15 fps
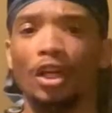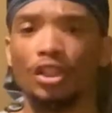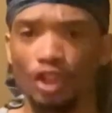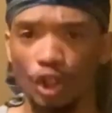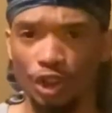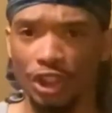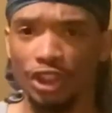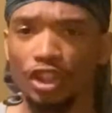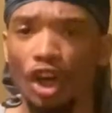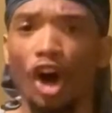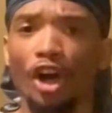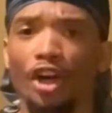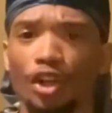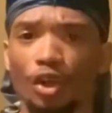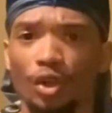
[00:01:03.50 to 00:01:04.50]
So she's
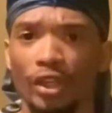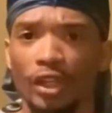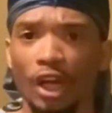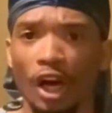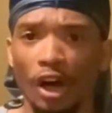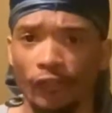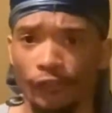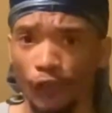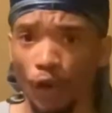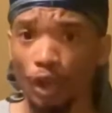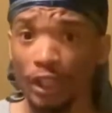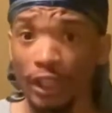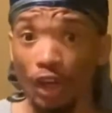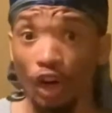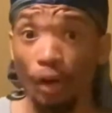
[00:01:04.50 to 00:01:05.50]
arguing
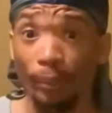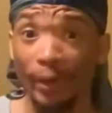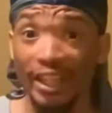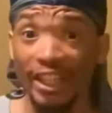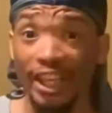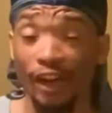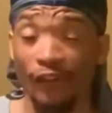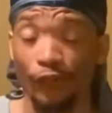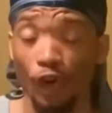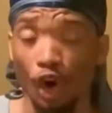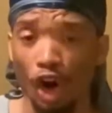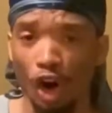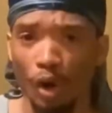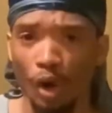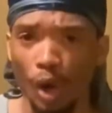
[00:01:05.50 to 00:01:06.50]
voting on Medicare for
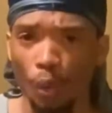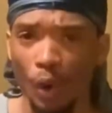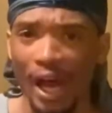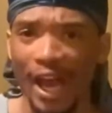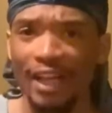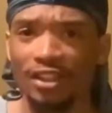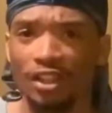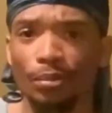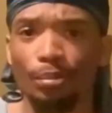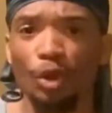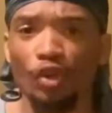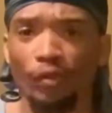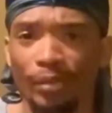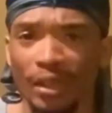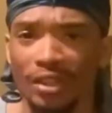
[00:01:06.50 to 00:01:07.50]
All will end the
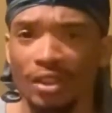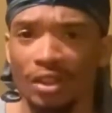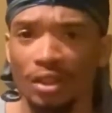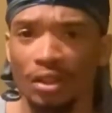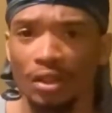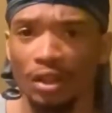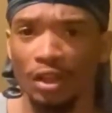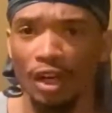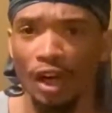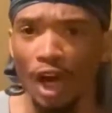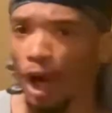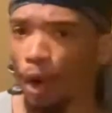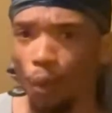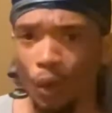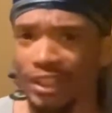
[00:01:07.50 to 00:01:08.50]
movement.
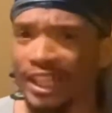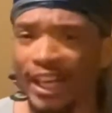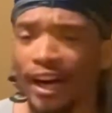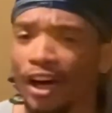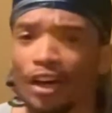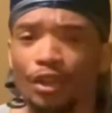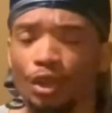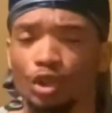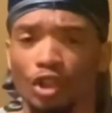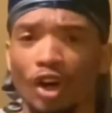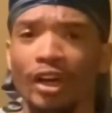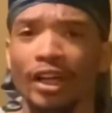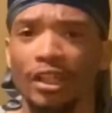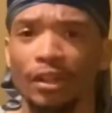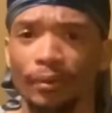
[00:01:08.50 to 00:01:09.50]
What the hell are you
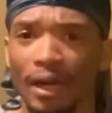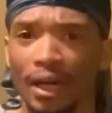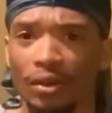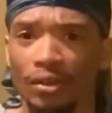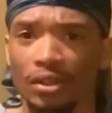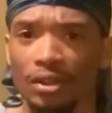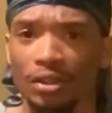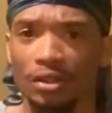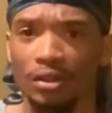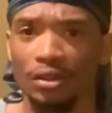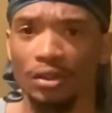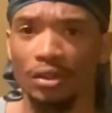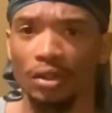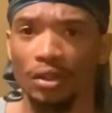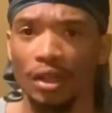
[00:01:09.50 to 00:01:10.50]
talking about?
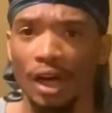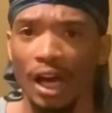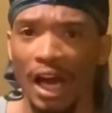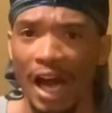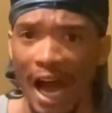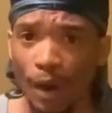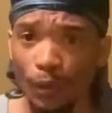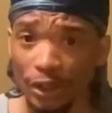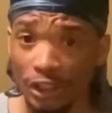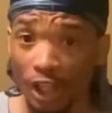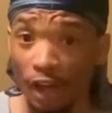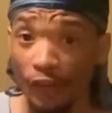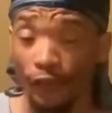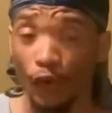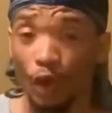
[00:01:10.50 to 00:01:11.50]
How is
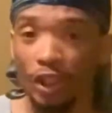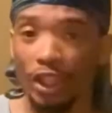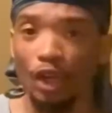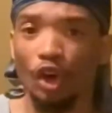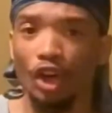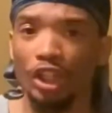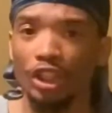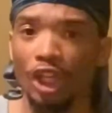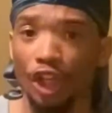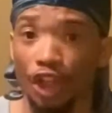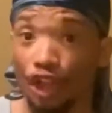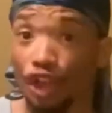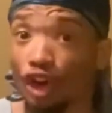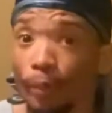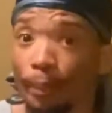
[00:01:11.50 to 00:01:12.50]
voting on
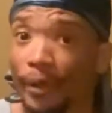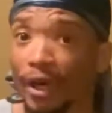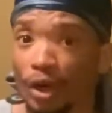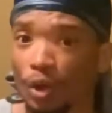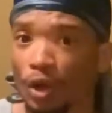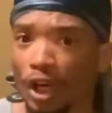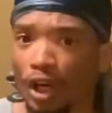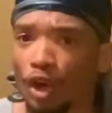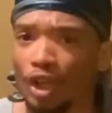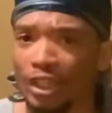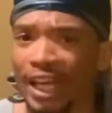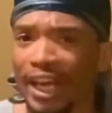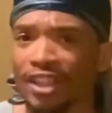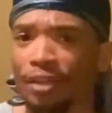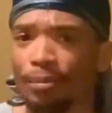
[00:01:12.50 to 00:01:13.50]
your bill going to
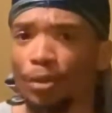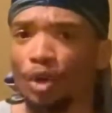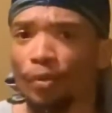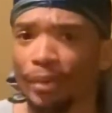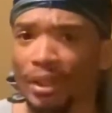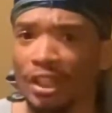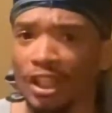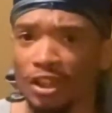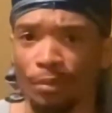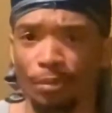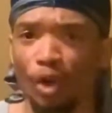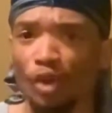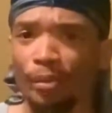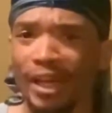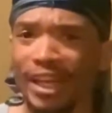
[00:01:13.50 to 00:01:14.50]
end the movement? The
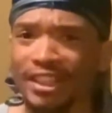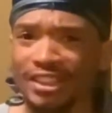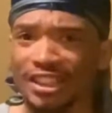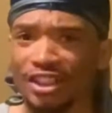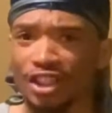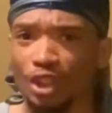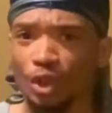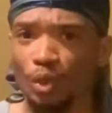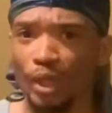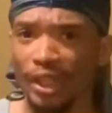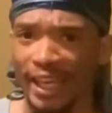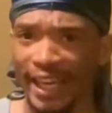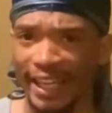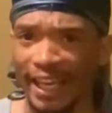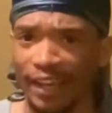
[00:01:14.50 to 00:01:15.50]
movement isn't to
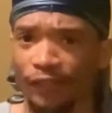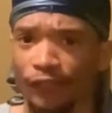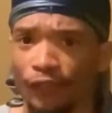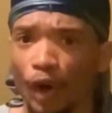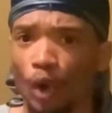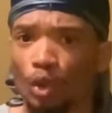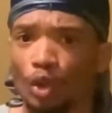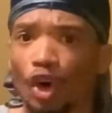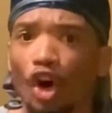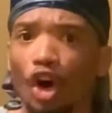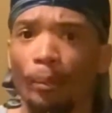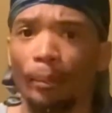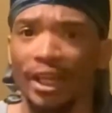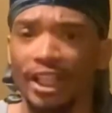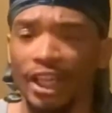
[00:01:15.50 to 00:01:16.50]
get a vote on
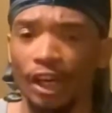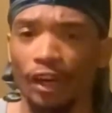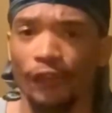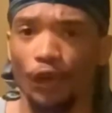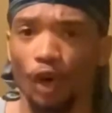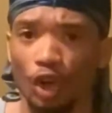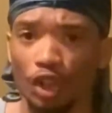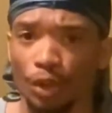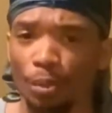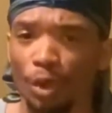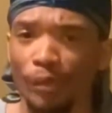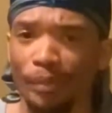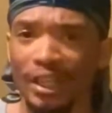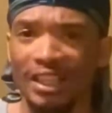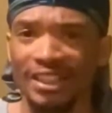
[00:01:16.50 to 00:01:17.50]
Medicare for All. The
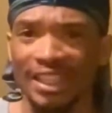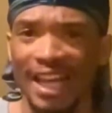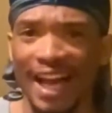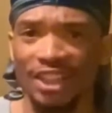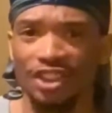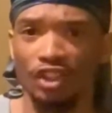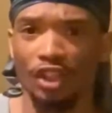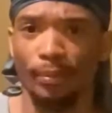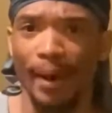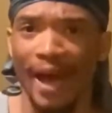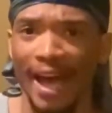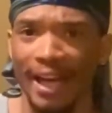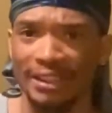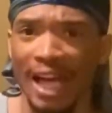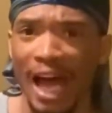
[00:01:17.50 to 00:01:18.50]
movement is to actually
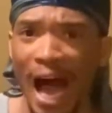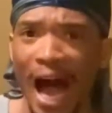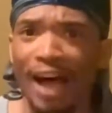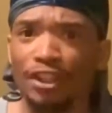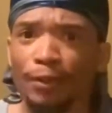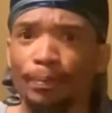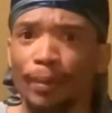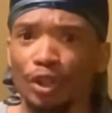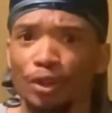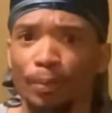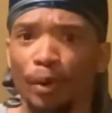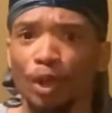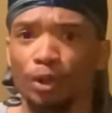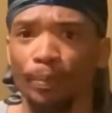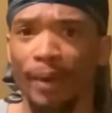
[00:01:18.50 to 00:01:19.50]
pass. How is the bill
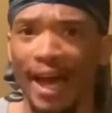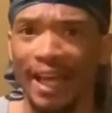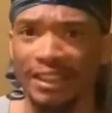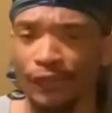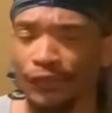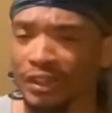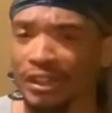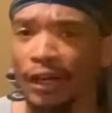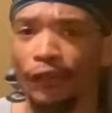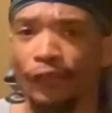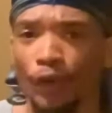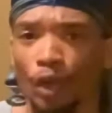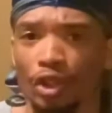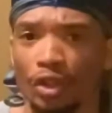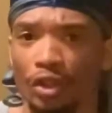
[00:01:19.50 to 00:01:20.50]
supposed to pass if it's never
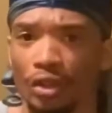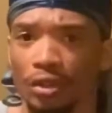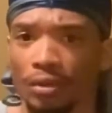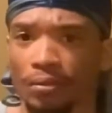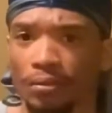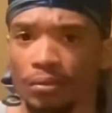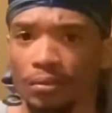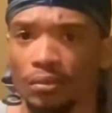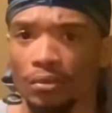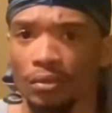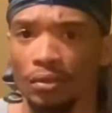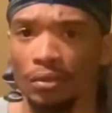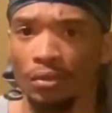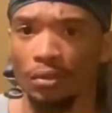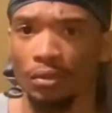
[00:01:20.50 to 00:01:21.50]
voted on?
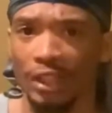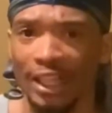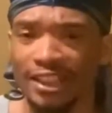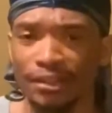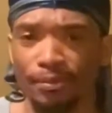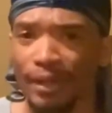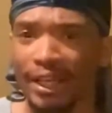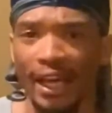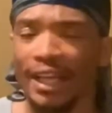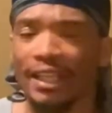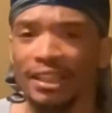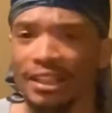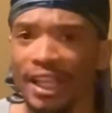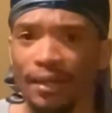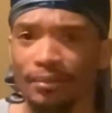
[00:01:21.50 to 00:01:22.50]
That doesn't make any
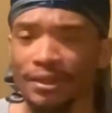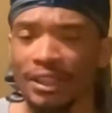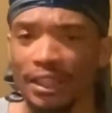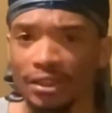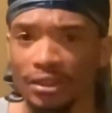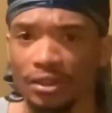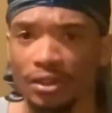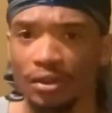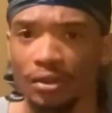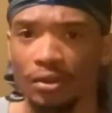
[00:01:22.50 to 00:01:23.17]
damn sense.